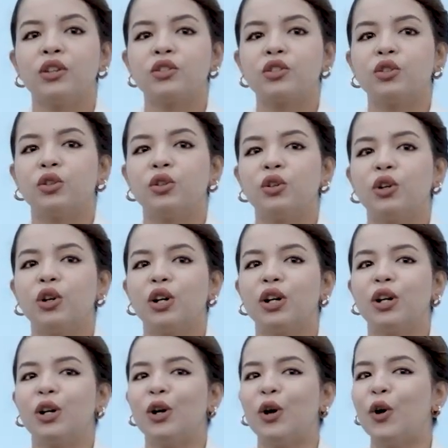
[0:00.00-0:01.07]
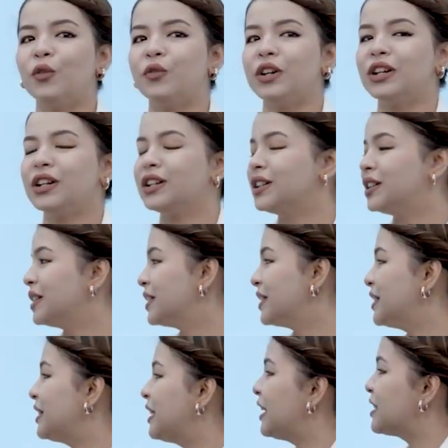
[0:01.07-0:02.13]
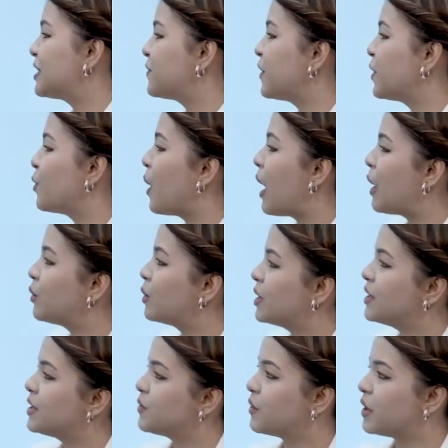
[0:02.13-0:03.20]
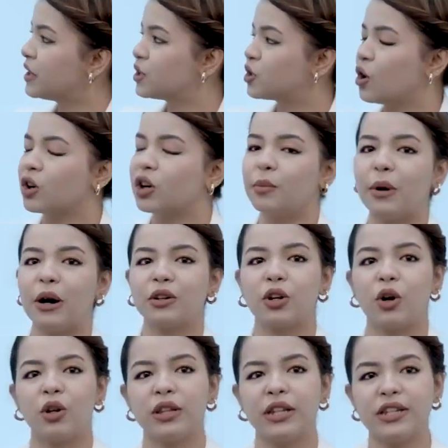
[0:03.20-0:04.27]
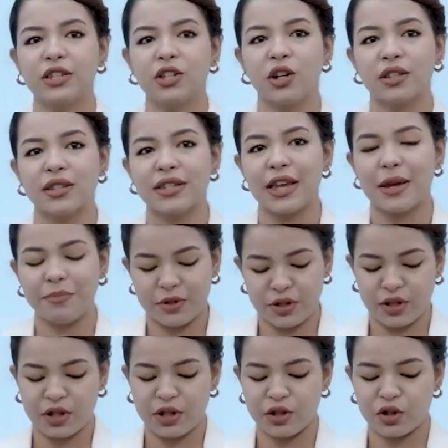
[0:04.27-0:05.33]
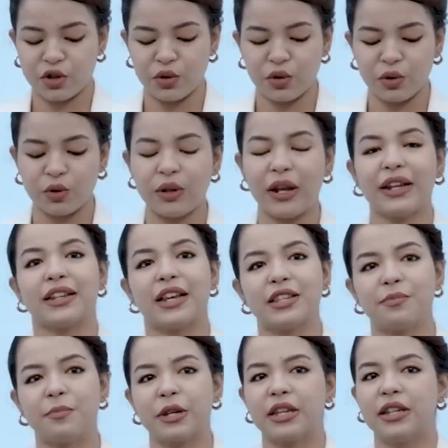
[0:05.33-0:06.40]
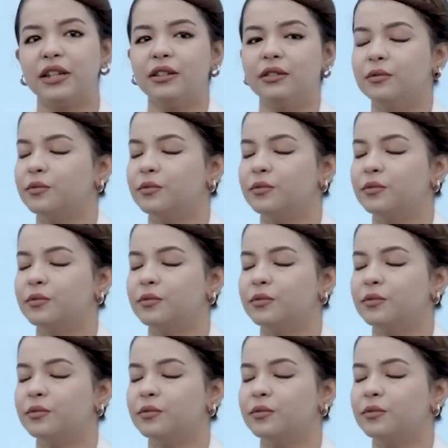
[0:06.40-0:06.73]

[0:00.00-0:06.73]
So over these few hours, we'll talk about all these concepts. So let us begin.